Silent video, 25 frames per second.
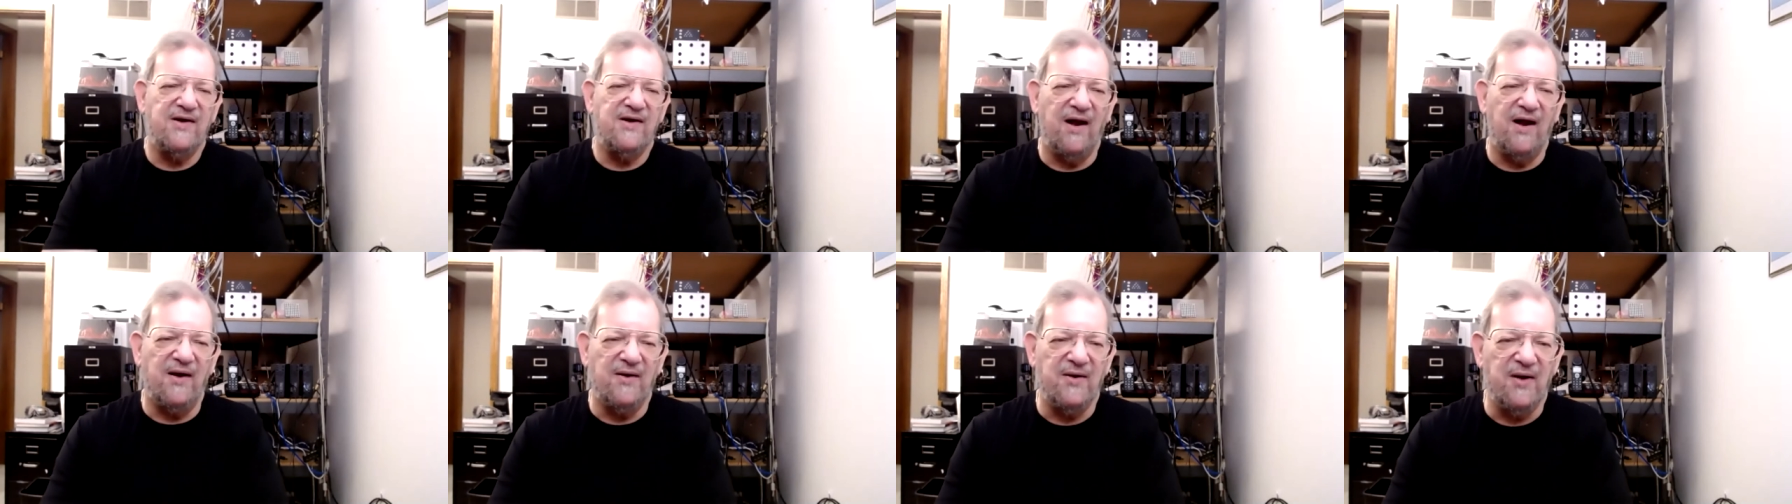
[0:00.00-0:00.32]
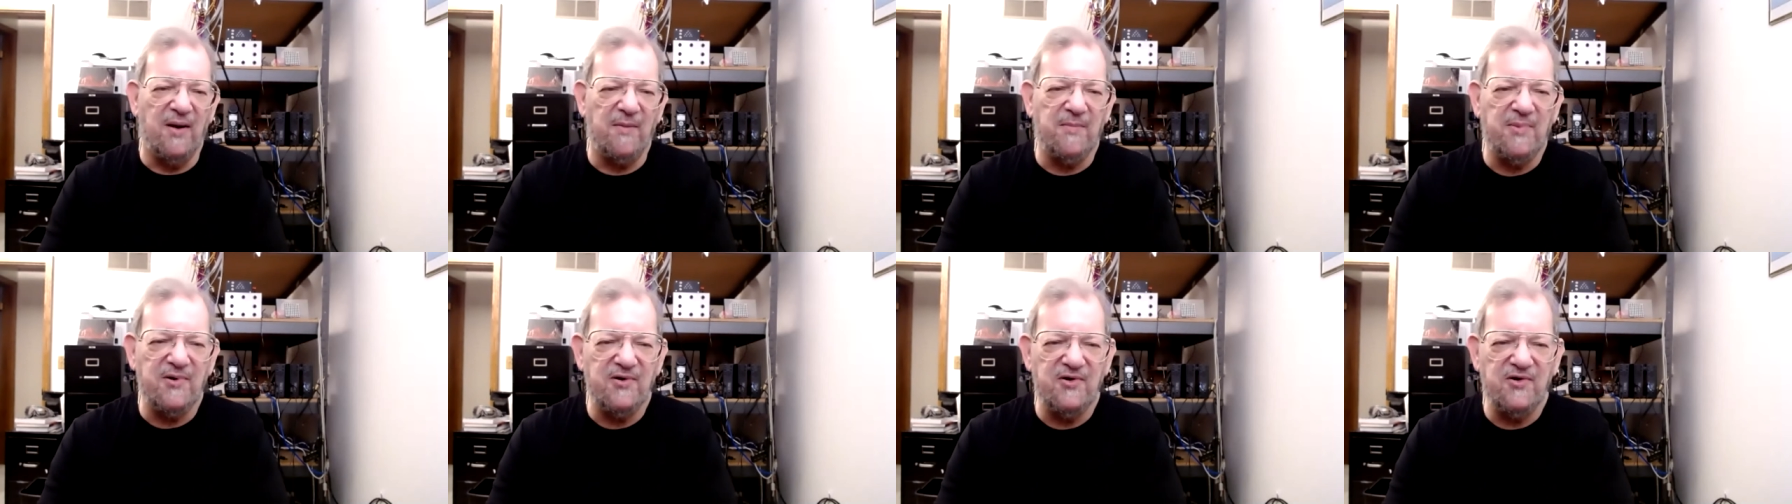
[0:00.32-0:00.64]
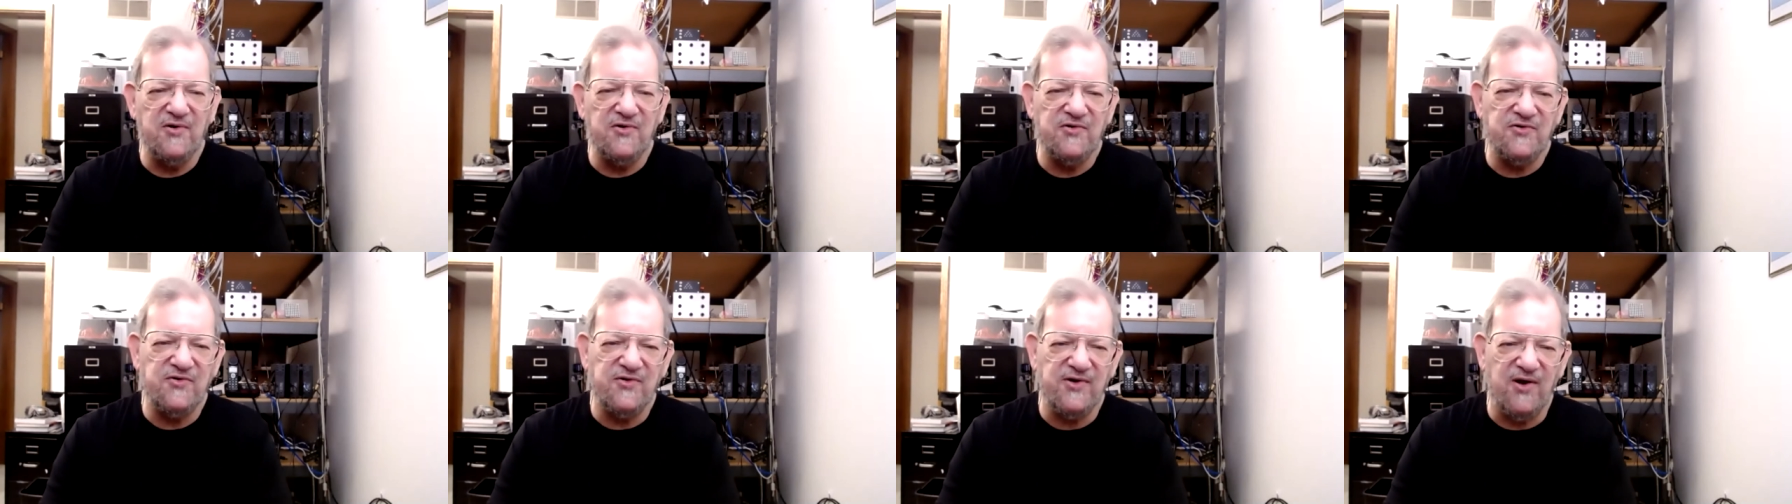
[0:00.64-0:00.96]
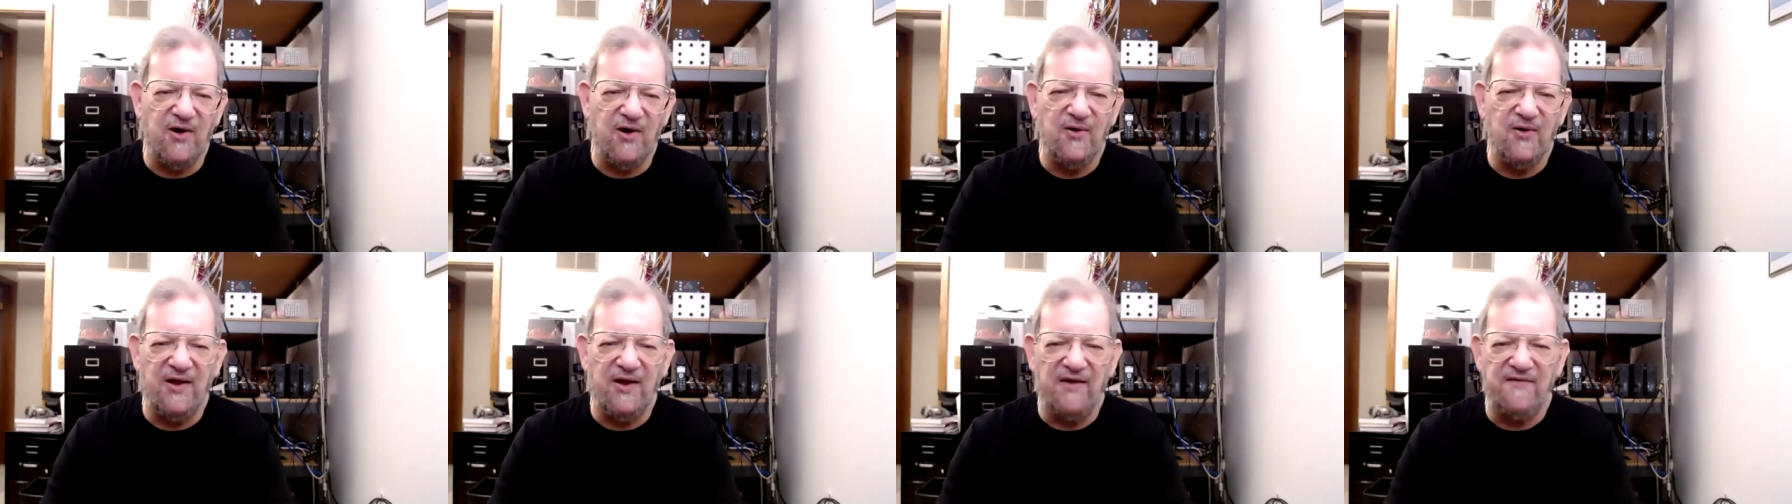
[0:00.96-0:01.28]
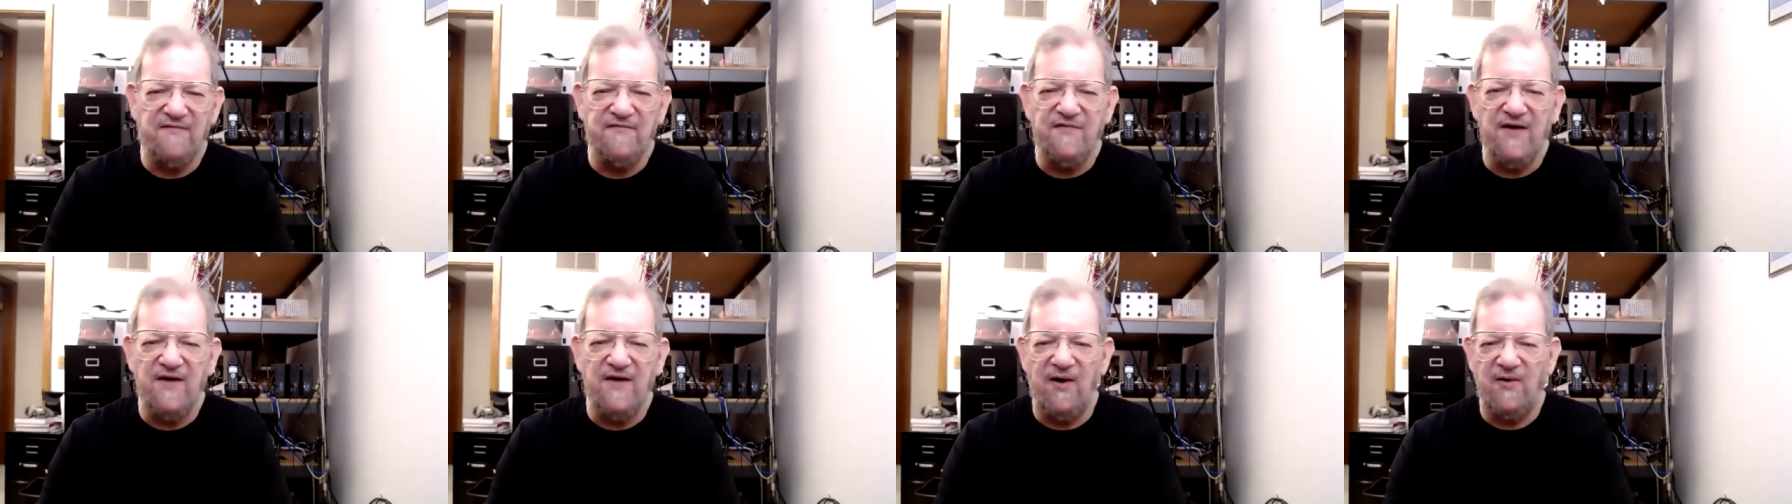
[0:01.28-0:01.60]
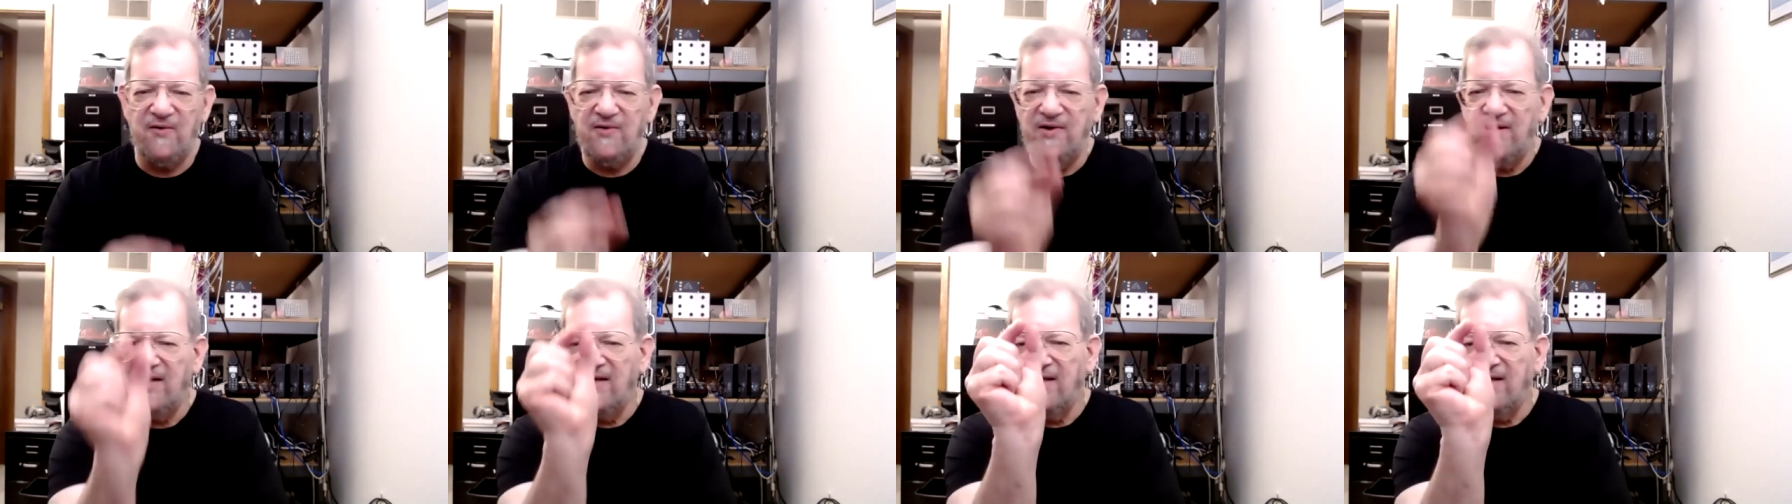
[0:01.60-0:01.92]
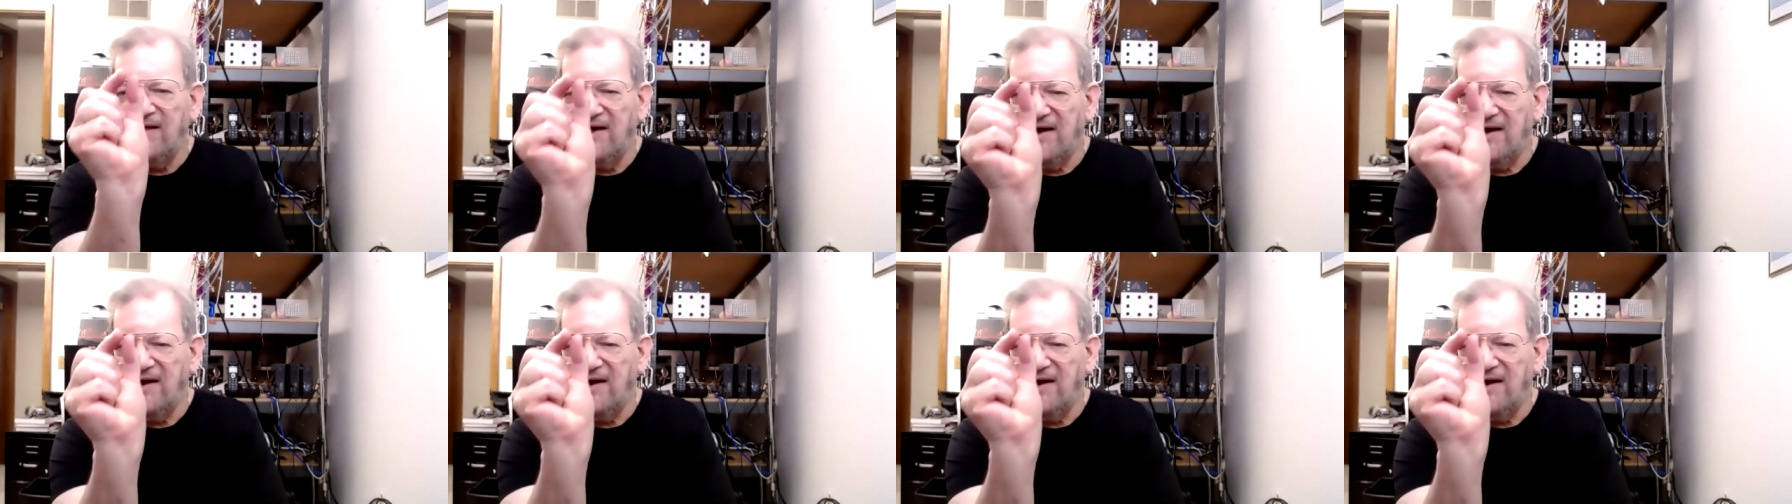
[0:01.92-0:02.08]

Now, a number of years ago, they found